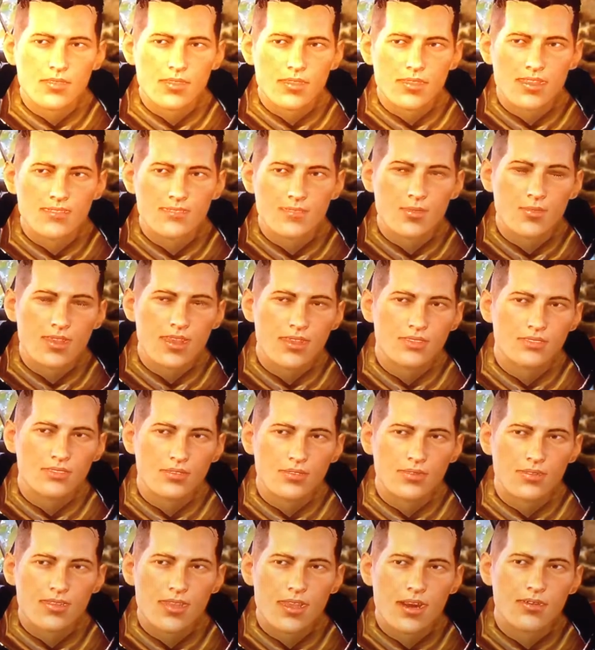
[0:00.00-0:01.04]
They ever wear
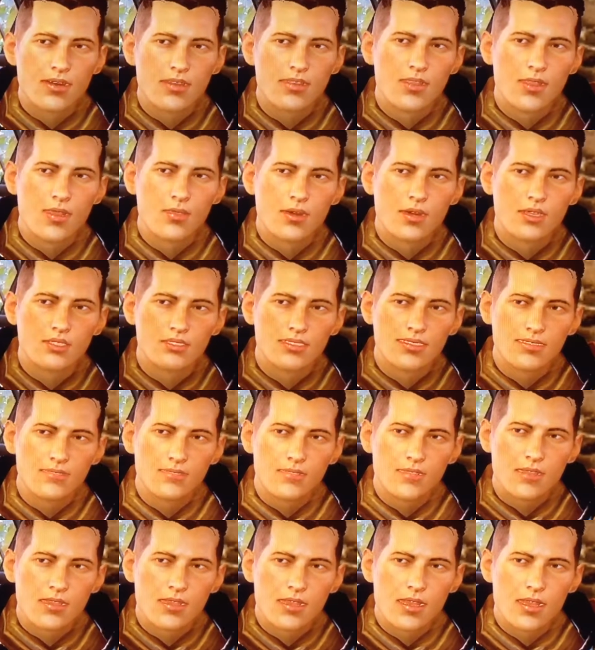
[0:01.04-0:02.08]
shirts under the Qun,
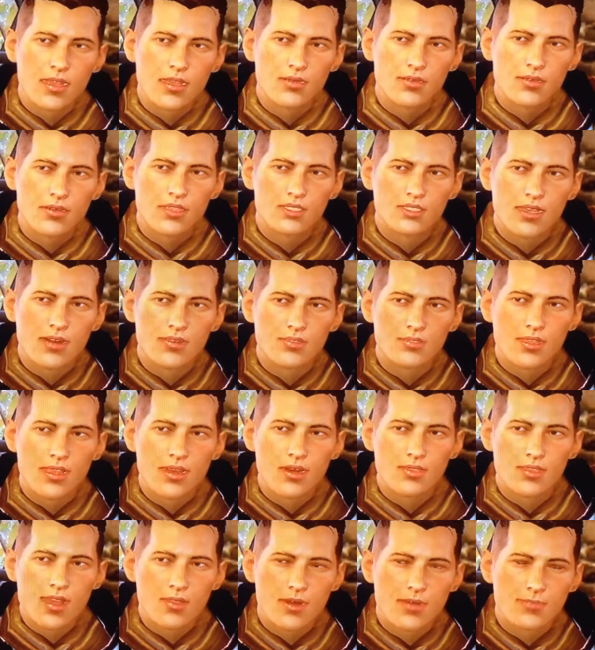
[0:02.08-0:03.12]
Chief? Or do they just
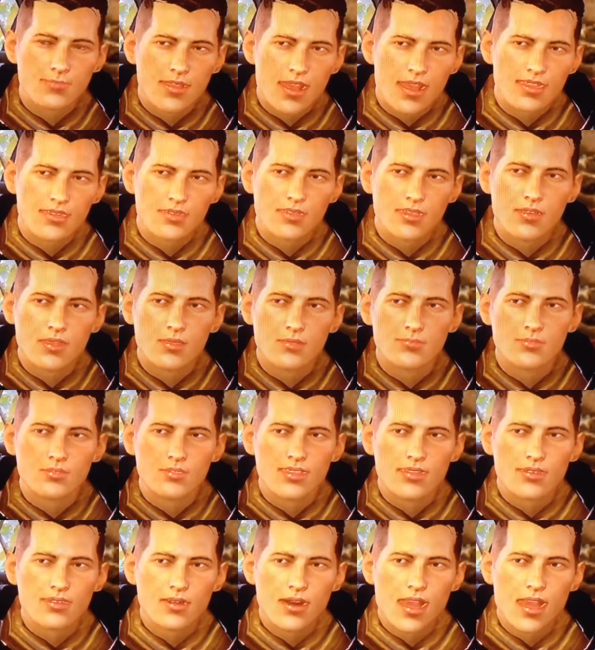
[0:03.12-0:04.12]
run around binding their breasts